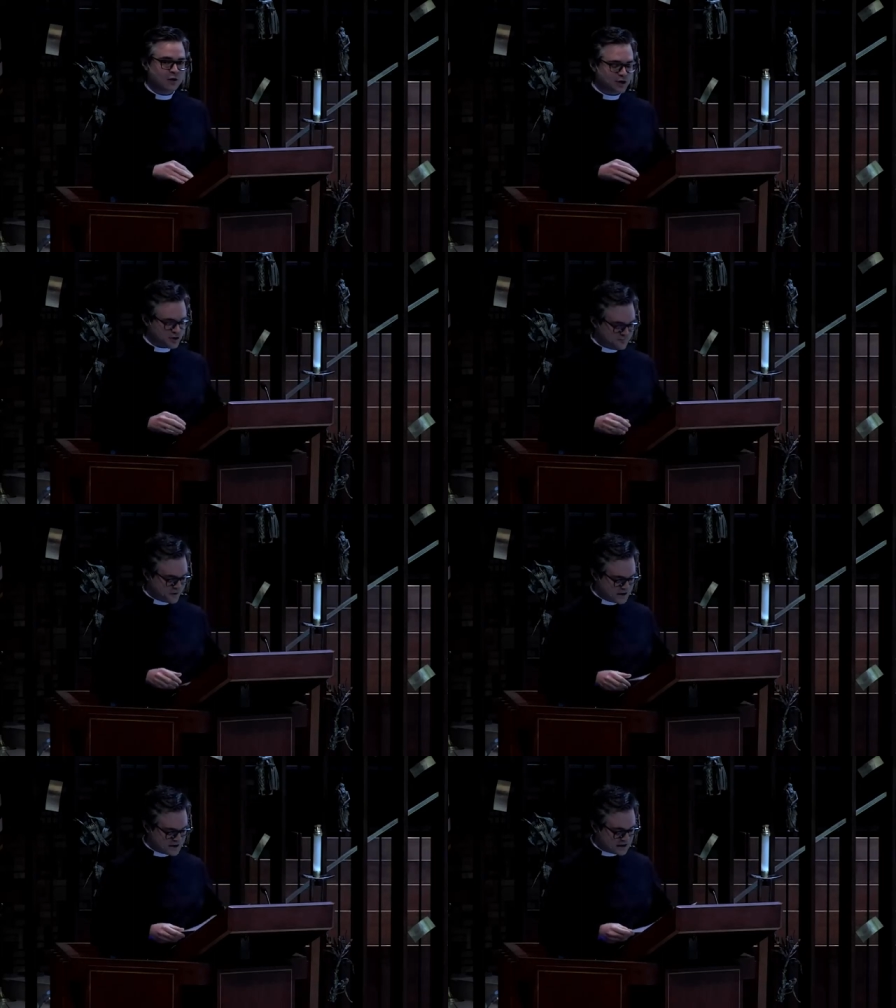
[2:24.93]
when
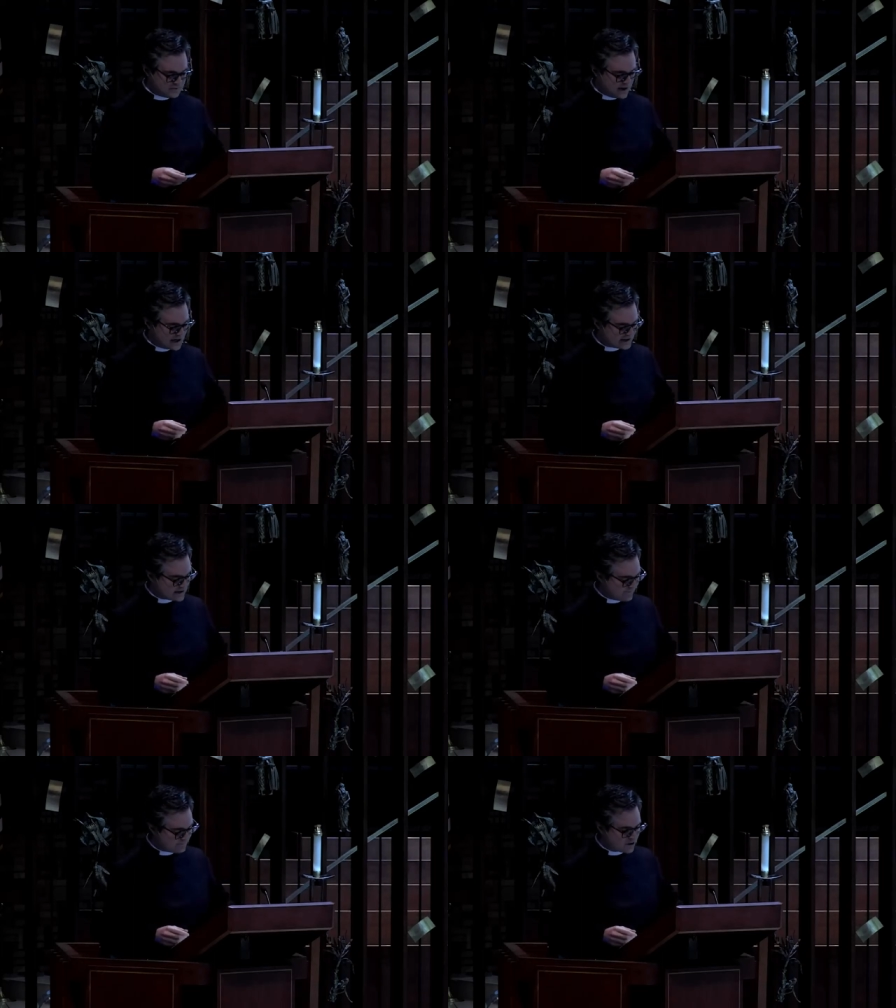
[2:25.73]
confronted by
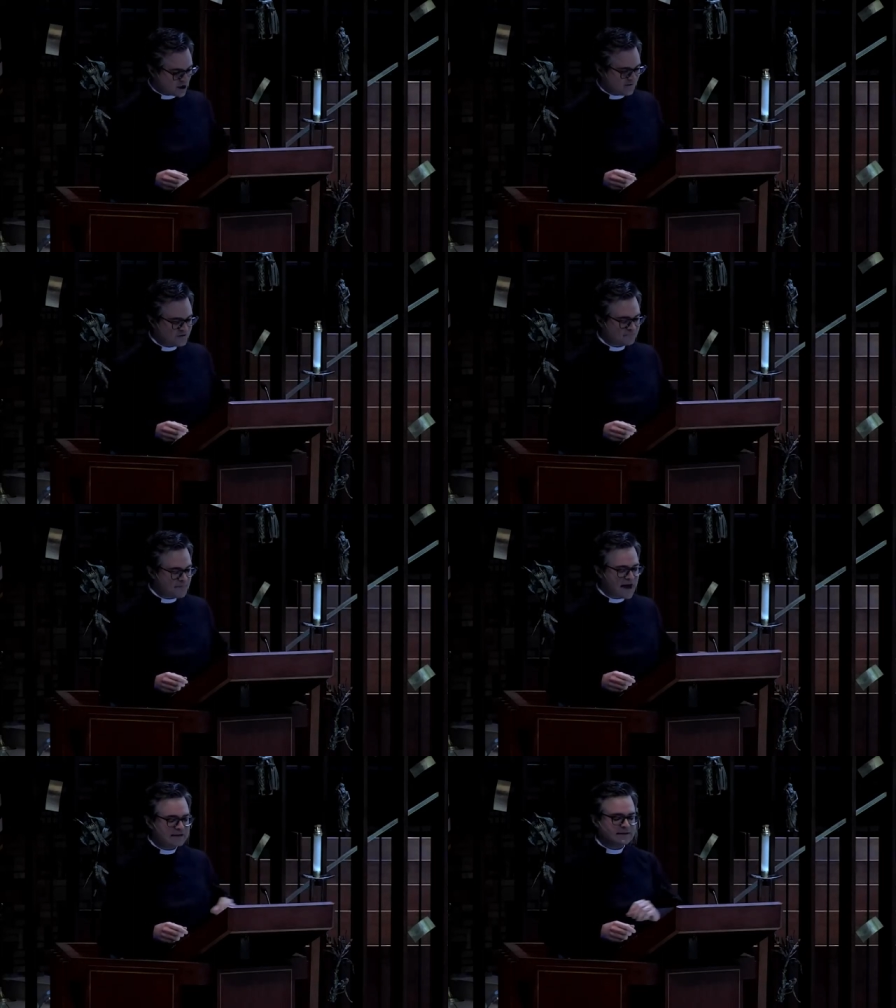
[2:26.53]
suffering of the
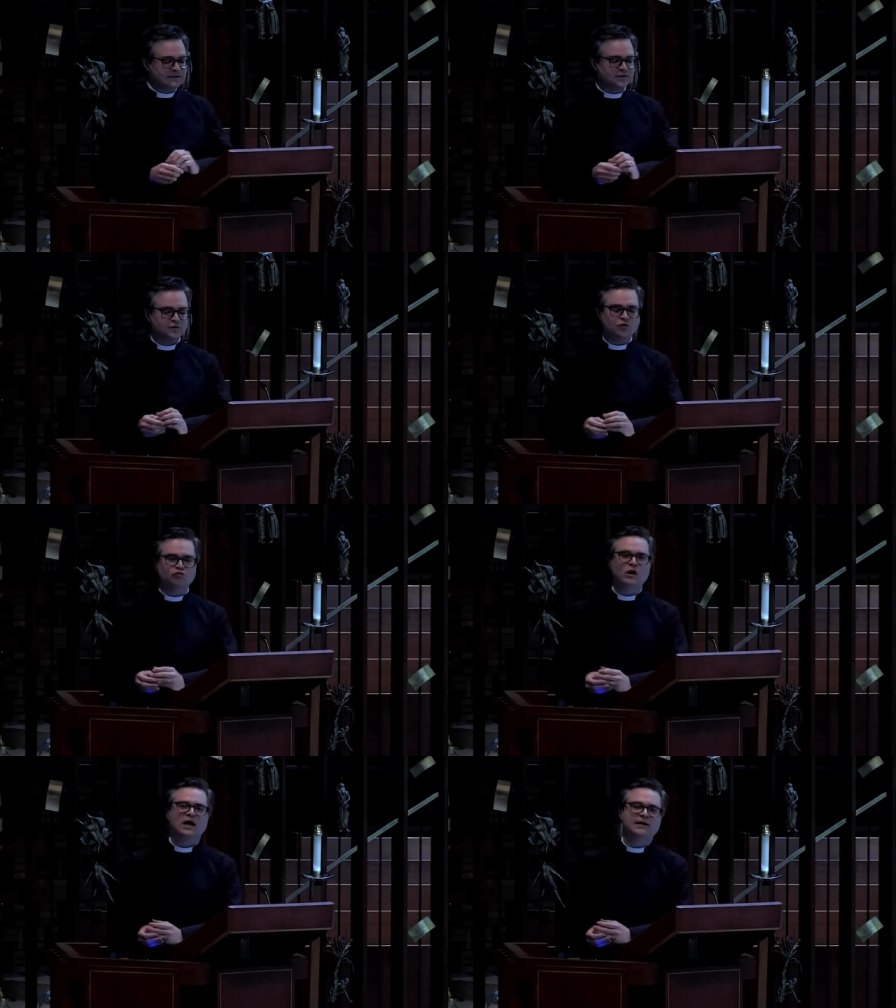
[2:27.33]
magnitude
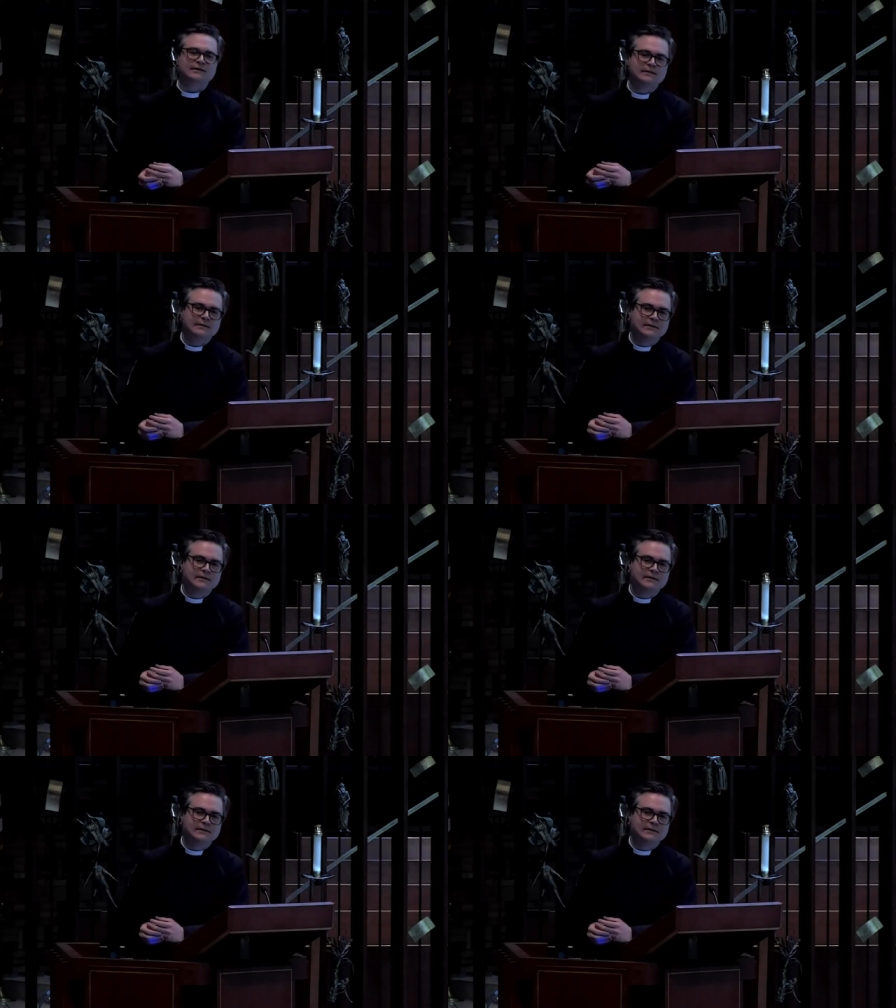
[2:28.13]
wrought